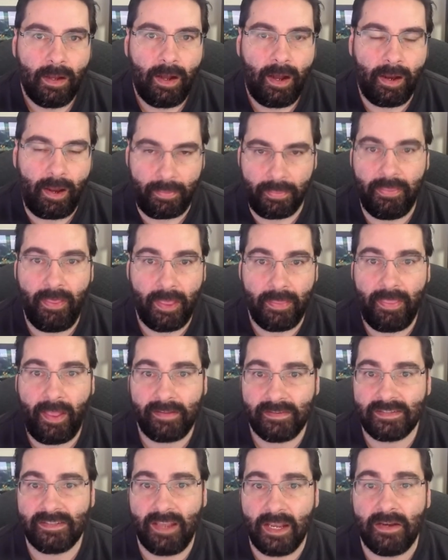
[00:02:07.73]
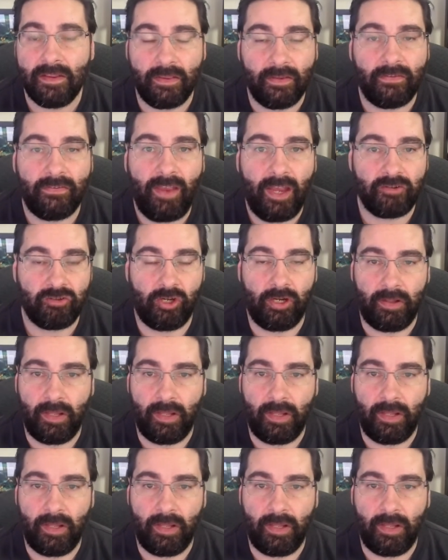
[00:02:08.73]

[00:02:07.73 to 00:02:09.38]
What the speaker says: that's the end of the session,